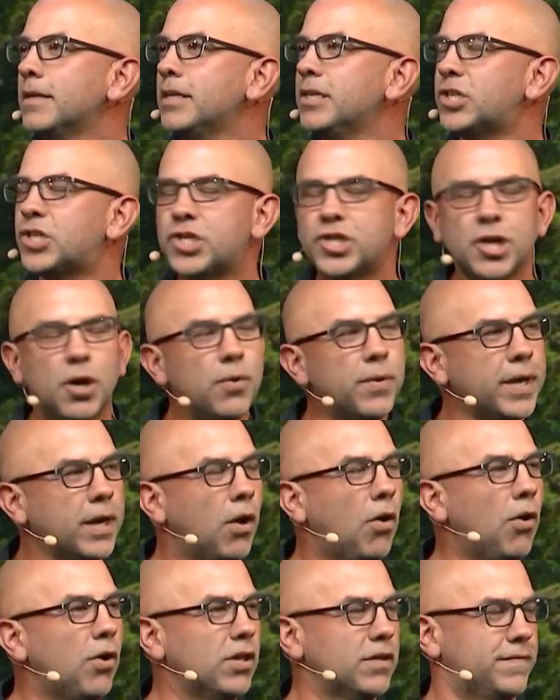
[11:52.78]
He's
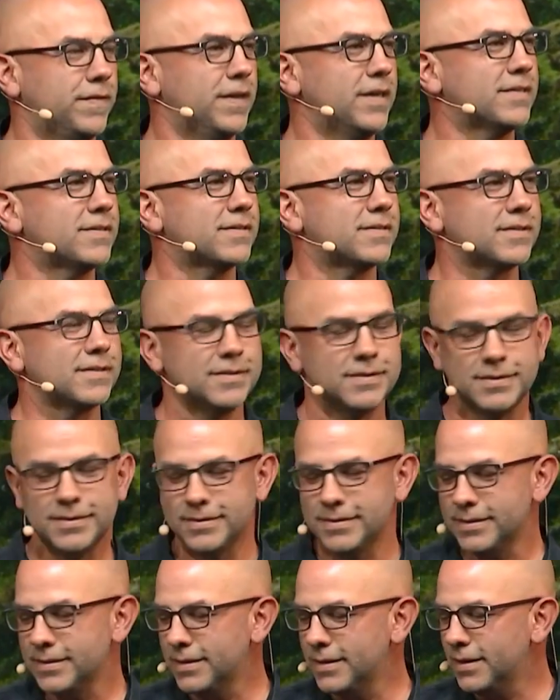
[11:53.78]
showing all of us
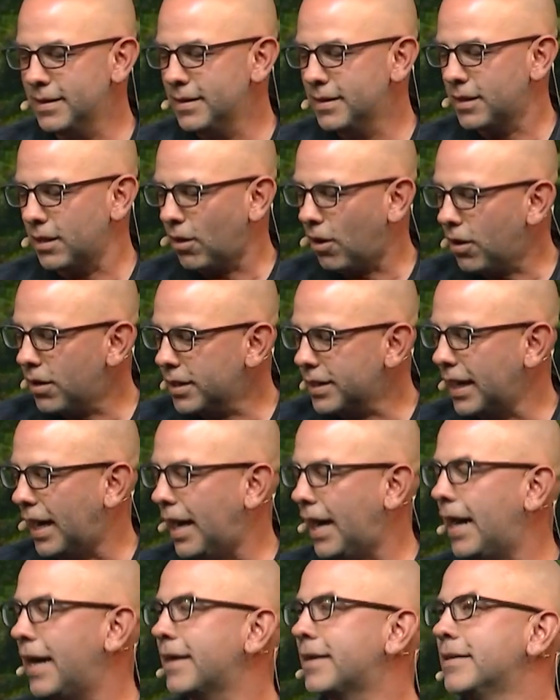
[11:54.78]
that our God